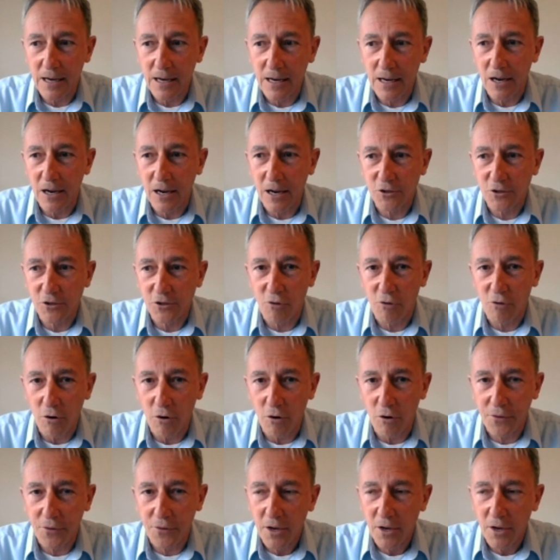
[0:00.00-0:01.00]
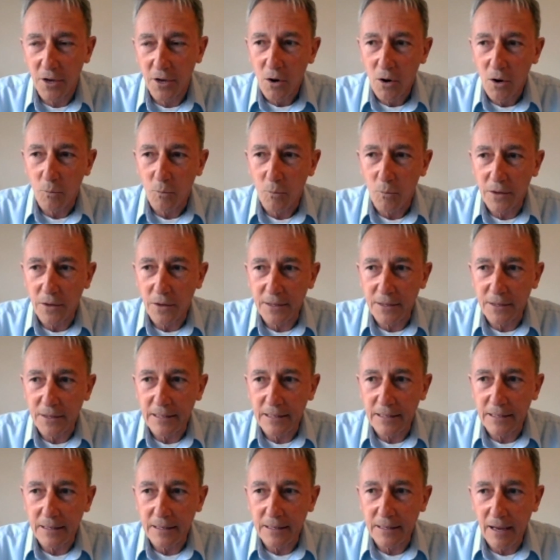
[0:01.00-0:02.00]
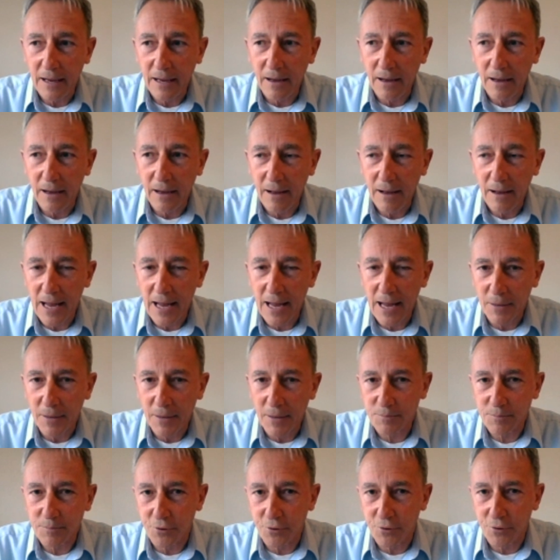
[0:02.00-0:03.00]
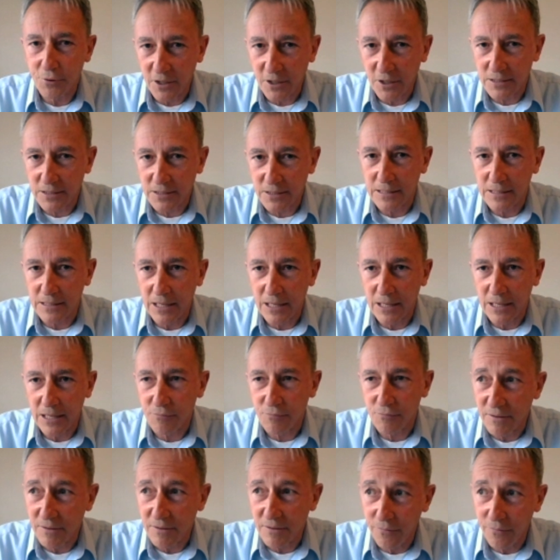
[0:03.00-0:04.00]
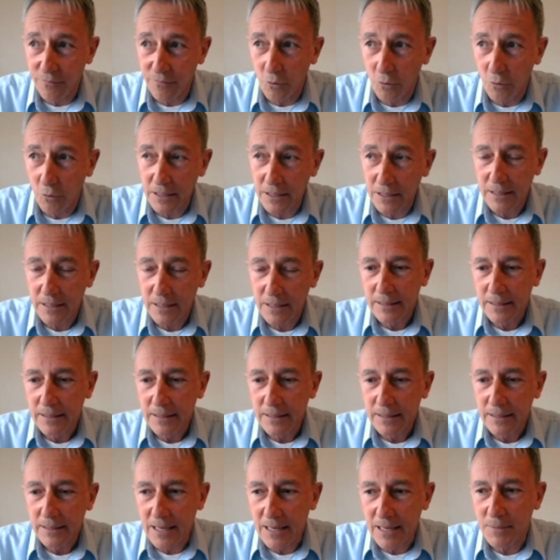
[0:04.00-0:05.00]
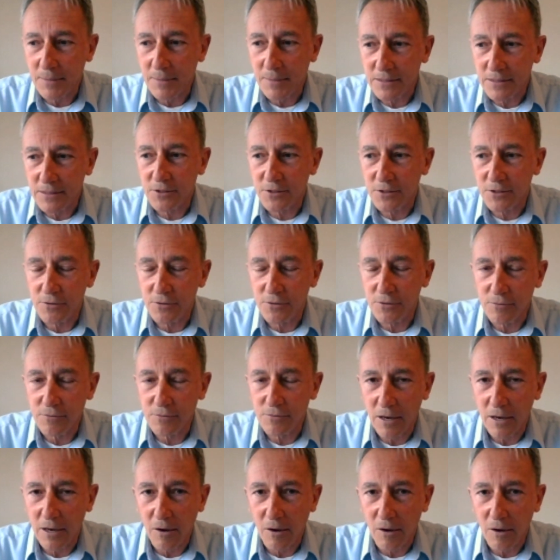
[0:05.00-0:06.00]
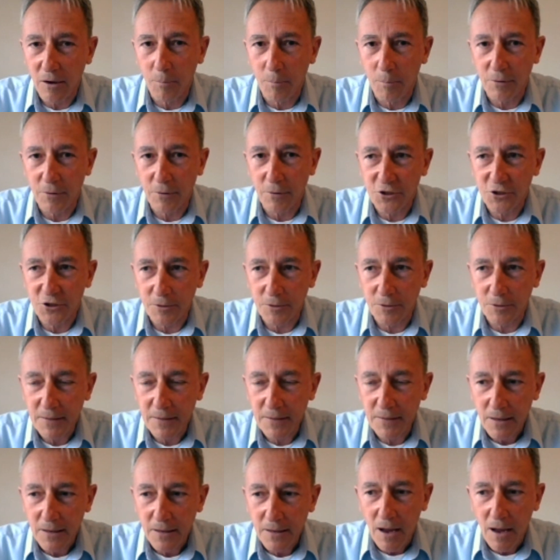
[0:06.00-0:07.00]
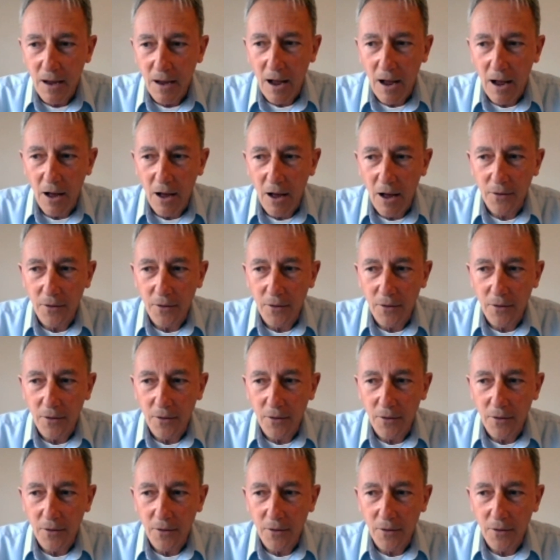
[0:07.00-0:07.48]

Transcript: growth, where the Airbus products, the A340, came into operation. The